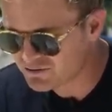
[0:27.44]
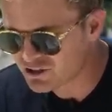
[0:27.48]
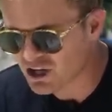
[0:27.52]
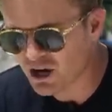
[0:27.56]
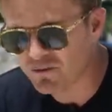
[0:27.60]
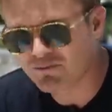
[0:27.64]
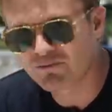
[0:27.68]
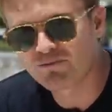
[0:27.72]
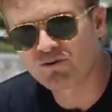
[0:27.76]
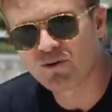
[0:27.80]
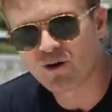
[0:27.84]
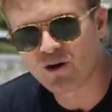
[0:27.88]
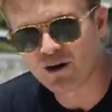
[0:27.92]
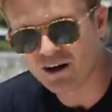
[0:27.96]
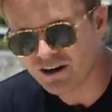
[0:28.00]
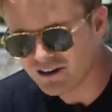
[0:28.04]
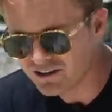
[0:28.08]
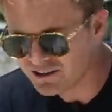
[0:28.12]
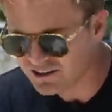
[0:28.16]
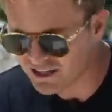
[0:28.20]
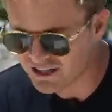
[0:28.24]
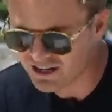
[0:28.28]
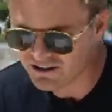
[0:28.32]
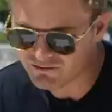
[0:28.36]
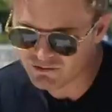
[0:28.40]
of top
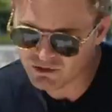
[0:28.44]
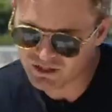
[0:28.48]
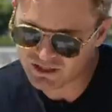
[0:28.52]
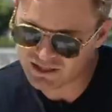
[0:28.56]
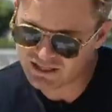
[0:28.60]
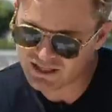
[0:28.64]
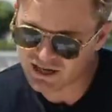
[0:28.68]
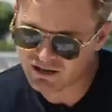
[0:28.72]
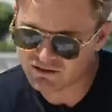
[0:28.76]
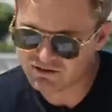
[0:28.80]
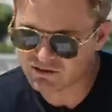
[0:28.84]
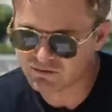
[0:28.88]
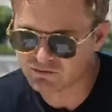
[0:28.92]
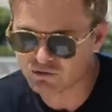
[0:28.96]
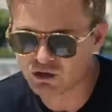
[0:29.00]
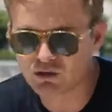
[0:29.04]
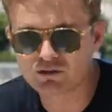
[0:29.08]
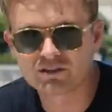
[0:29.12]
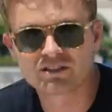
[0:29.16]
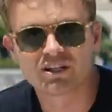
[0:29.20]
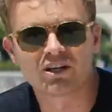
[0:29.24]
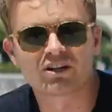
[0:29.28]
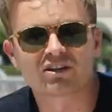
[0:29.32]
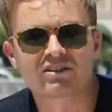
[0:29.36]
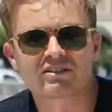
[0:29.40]
four, and I've written down some
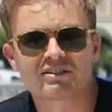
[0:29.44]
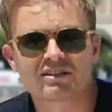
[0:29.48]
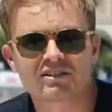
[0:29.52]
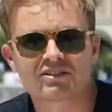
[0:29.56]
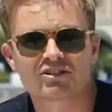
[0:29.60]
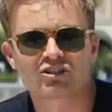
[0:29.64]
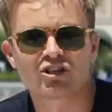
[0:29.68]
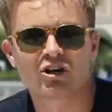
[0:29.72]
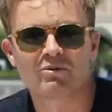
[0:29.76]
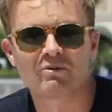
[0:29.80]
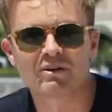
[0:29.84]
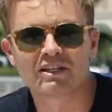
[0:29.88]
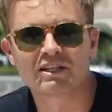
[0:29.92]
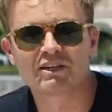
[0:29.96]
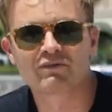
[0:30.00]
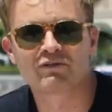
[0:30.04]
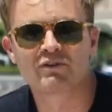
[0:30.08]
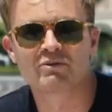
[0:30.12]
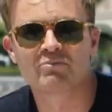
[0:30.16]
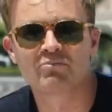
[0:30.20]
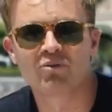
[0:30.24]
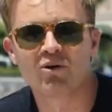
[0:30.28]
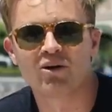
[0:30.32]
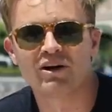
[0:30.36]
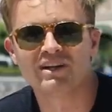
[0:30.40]
notes here because there's so many
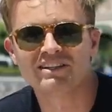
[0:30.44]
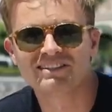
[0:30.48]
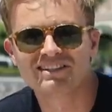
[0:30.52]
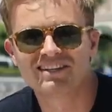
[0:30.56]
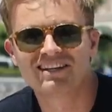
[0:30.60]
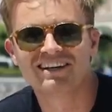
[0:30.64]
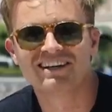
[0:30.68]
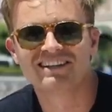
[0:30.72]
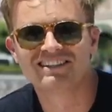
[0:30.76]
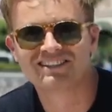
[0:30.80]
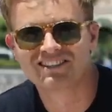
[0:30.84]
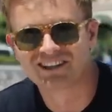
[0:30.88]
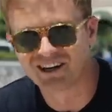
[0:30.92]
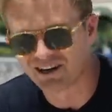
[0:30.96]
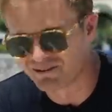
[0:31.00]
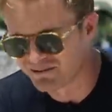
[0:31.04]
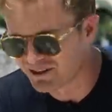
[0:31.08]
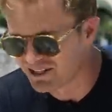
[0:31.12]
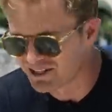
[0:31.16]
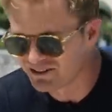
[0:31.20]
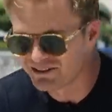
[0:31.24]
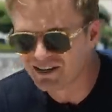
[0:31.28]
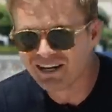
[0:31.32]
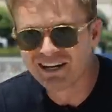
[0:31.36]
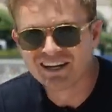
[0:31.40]
different points. So I'm
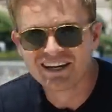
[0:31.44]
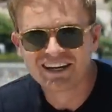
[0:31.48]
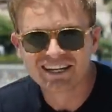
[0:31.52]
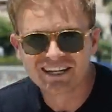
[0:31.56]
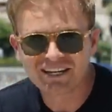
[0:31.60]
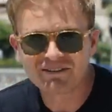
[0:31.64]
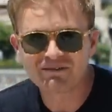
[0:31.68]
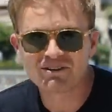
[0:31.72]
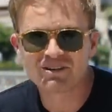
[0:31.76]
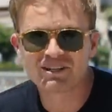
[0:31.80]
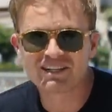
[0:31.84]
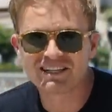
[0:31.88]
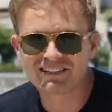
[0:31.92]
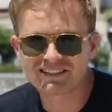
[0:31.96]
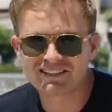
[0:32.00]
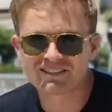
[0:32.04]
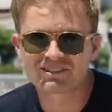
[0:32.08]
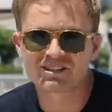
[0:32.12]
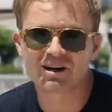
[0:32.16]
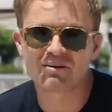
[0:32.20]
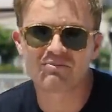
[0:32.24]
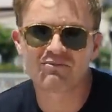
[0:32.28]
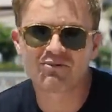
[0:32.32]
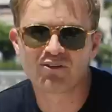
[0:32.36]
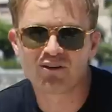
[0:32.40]
gonna give you a list of
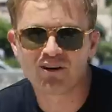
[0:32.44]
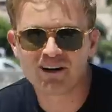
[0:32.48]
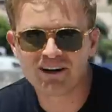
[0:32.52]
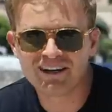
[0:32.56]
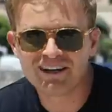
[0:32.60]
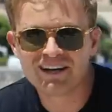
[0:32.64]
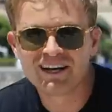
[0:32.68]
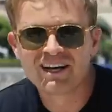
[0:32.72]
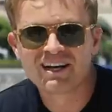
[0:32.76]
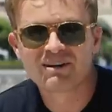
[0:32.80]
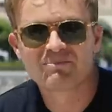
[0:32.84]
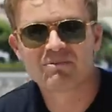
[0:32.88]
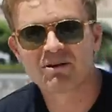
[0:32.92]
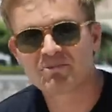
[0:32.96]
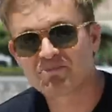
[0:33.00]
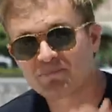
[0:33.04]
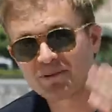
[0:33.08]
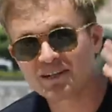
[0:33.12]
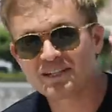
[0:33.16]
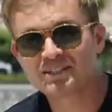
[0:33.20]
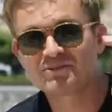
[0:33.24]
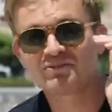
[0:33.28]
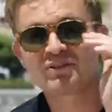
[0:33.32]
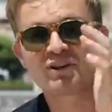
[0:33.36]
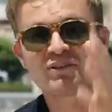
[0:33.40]
top four, but
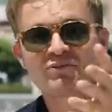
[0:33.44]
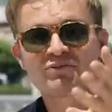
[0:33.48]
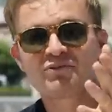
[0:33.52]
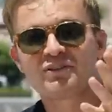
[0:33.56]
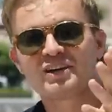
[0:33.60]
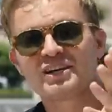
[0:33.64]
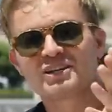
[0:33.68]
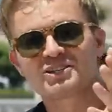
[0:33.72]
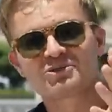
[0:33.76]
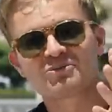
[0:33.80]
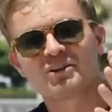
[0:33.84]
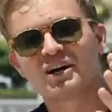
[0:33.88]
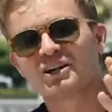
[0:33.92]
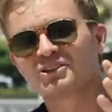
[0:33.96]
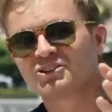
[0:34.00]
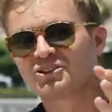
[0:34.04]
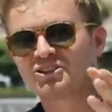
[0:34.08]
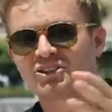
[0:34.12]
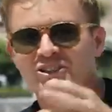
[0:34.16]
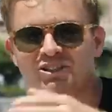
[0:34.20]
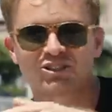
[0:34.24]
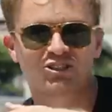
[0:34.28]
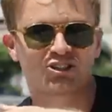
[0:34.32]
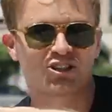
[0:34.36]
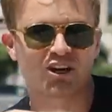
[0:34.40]
please feel free as well to
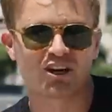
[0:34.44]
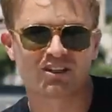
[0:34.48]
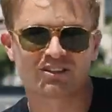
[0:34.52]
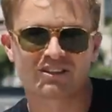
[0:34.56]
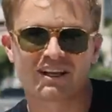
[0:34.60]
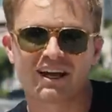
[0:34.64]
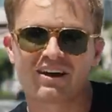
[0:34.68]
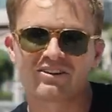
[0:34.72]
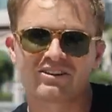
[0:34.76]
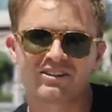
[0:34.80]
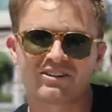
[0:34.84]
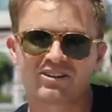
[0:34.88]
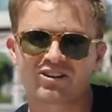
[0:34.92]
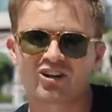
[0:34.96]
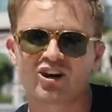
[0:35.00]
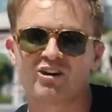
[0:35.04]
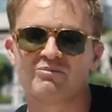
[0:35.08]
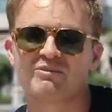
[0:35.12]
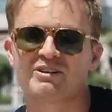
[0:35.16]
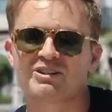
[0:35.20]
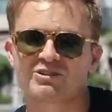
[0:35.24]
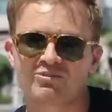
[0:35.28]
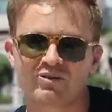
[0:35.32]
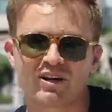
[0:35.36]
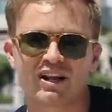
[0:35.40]
just jot down in the
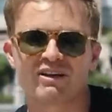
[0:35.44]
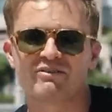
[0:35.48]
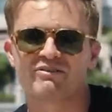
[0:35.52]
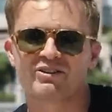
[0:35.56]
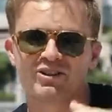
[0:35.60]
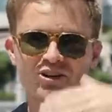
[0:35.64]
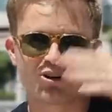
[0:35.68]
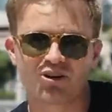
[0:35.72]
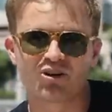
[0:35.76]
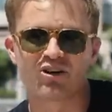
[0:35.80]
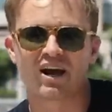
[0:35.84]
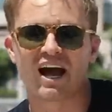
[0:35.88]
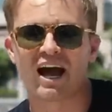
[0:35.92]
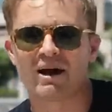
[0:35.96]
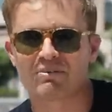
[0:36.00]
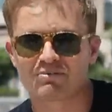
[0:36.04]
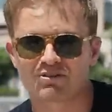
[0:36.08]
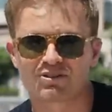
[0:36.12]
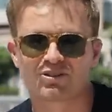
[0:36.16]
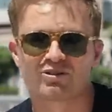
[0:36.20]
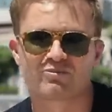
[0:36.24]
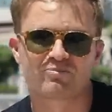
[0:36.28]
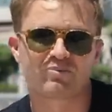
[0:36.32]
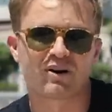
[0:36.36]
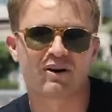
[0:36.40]
comments whatever your
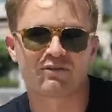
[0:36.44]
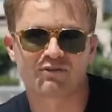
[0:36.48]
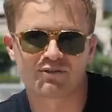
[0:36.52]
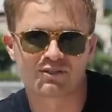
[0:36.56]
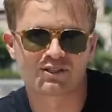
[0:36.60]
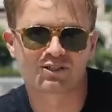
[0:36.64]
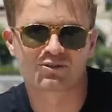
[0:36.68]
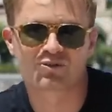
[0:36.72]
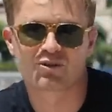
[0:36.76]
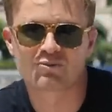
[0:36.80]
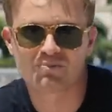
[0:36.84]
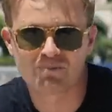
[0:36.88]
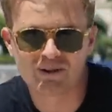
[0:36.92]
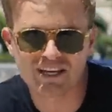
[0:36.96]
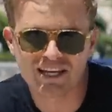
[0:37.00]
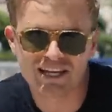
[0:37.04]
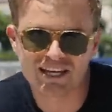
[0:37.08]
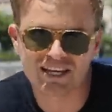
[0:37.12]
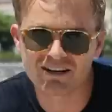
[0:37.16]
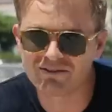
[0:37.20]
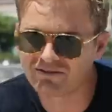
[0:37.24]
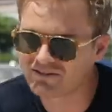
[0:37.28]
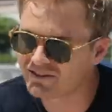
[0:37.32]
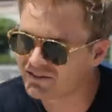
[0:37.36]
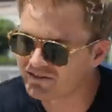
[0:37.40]
absolute preference would
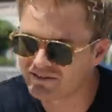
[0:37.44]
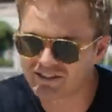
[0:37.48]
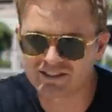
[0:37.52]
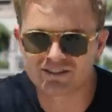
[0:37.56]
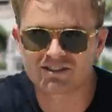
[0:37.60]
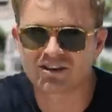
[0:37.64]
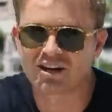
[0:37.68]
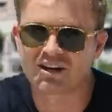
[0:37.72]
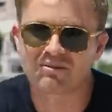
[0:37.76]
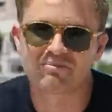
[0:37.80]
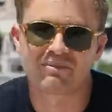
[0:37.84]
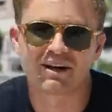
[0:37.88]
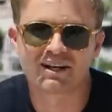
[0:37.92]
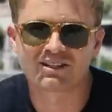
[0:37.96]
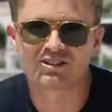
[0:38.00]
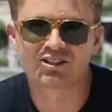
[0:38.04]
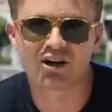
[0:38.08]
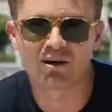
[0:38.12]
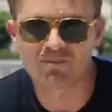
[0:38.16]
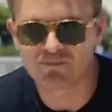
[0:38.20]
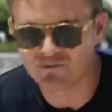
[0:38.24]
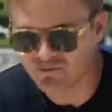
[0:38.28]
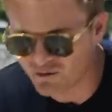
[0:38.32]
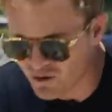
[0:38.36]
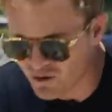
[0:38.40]
be, even if it's not in my top